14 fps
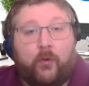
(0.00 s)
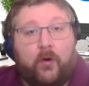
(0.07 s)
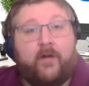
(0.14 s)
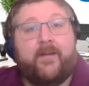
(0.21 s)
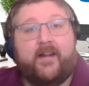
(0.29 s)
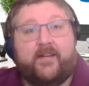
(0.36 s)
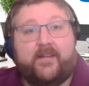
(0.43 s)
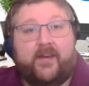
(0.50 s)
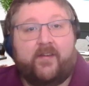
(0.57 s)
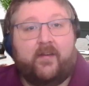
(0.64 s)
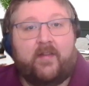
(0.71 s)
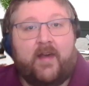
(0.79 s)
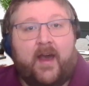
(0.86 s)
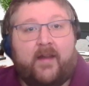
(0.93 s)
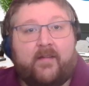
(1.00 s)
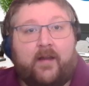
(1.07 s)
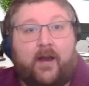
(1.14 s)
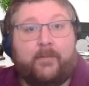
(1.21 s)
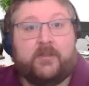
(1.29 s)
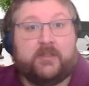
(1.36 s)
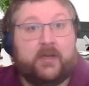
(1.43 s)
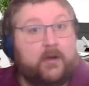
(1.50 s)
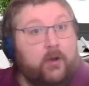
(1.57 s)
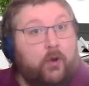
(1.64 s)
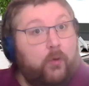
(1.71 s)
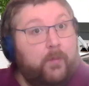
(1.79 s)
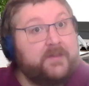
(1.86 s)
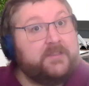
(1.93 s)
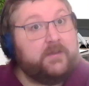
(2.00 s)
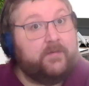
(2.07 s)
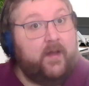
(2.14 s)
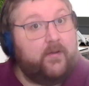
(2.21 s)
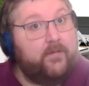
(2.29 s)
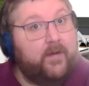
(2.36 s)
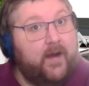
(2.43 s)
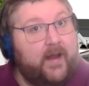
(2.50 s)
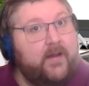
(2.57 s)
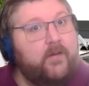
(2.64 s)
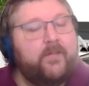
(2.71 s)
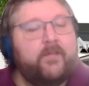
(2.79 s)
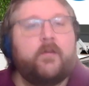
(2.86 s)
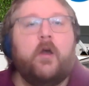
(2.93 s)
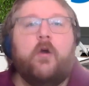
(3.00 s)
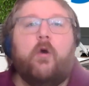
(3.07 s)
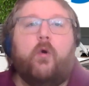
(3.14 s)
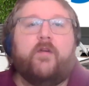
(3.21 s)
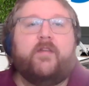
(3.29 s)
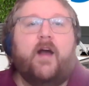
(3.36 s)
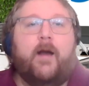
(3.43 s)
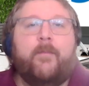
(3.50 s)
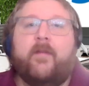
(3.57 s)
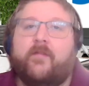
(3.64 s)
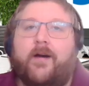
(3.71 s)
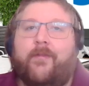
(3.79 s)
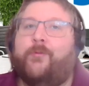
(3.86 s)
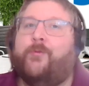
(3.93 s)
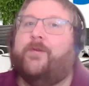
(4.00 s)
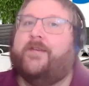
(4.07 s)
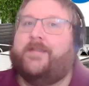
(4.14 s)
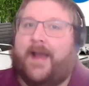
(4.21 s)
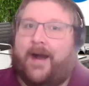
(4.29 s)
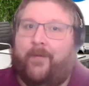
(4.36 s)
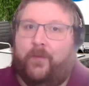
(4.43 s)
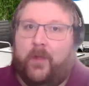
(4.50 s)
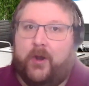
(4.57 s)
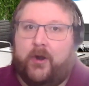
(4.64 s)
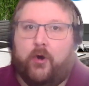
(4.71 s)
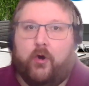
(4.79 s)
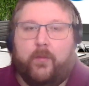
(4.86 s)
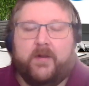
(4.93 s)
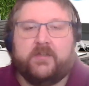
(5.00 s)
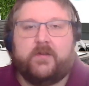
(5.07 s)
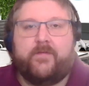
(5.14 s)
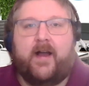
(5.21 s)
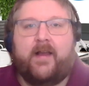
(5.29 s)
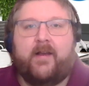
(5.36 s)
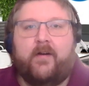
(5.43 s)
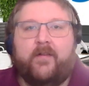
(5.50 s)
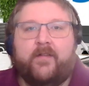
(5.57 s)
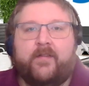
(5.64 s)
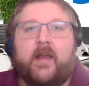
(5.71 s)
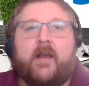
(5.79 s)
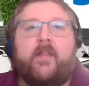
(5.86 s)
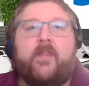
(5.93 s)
Well, if in addition to that, Tom has shared a whole bunch of other files, or Tom has gone through and downloaded a whole bunch of files,